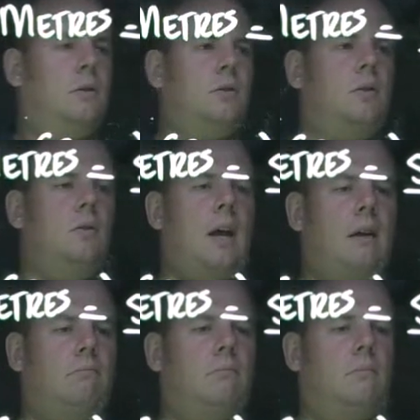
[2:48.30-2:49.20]
To do
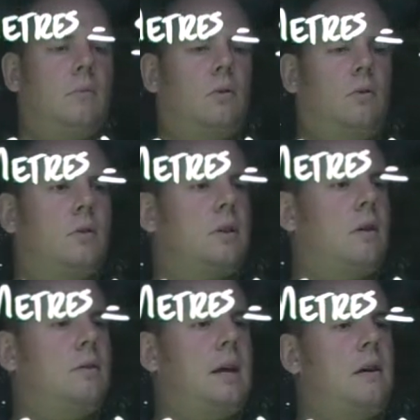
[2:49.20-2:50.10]
that, cross
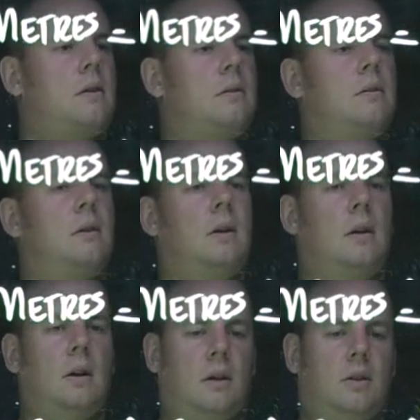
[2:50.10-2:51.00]
those out.
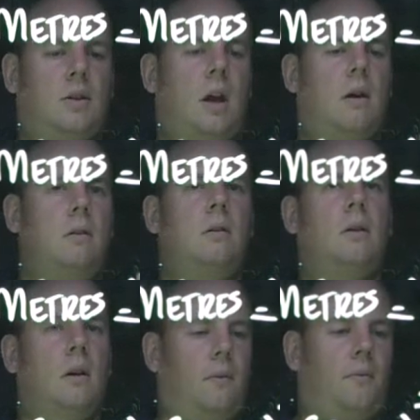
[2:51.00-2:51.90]
So
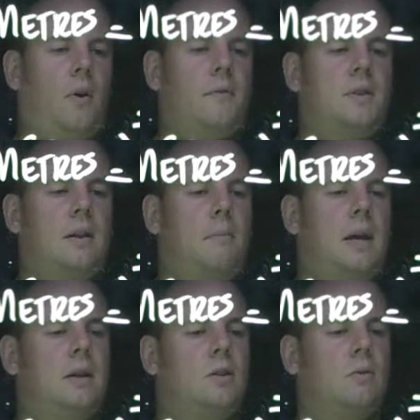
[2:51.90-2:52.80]
5
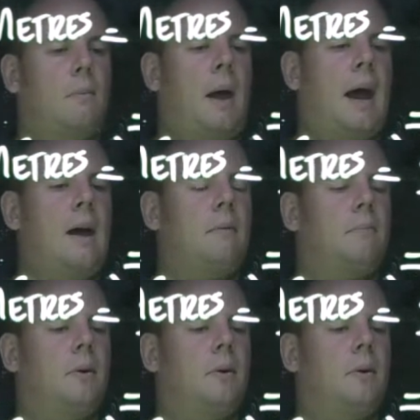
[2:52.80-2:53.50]
centimetres on our map